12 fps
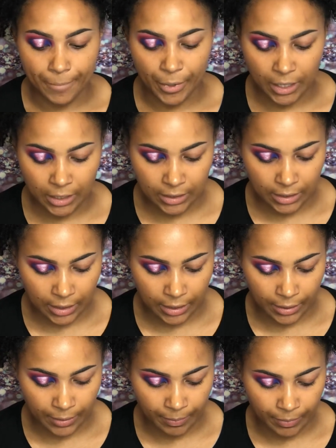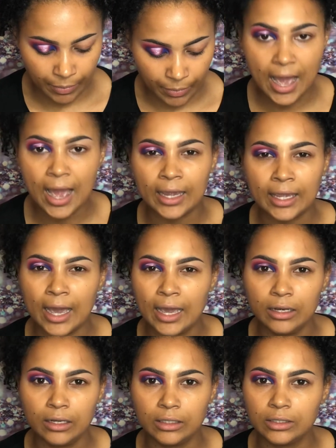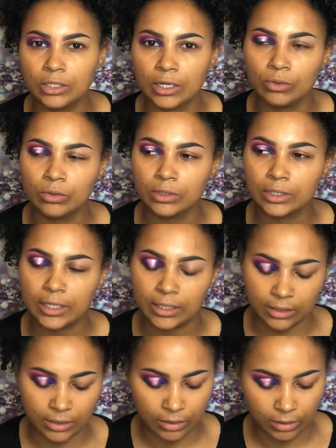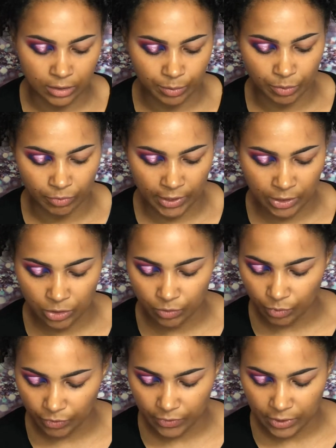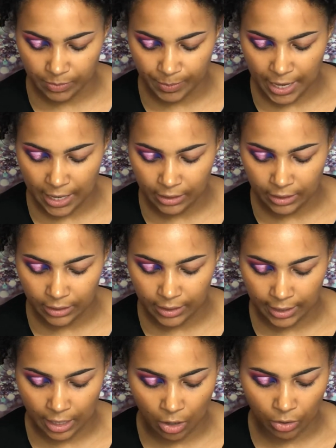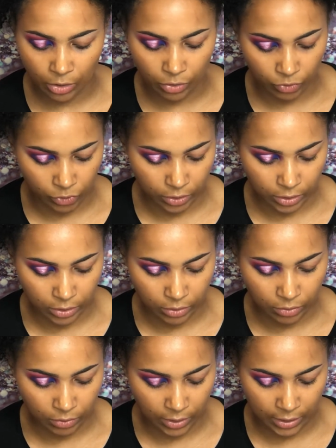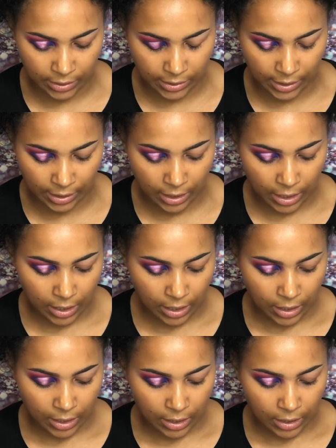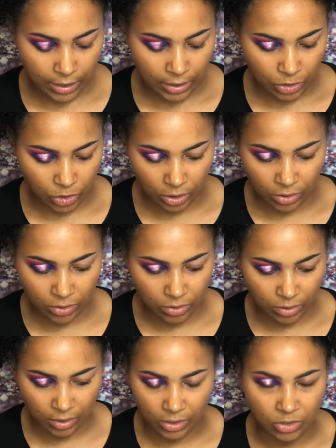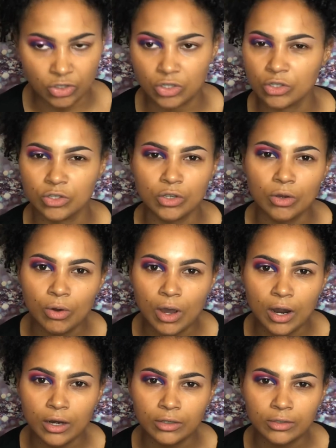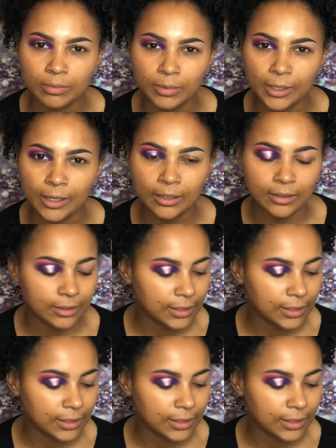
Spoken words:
But I kind of don't get the inspiration with this palette like how I usually do, and it's like it's just so hard to blend.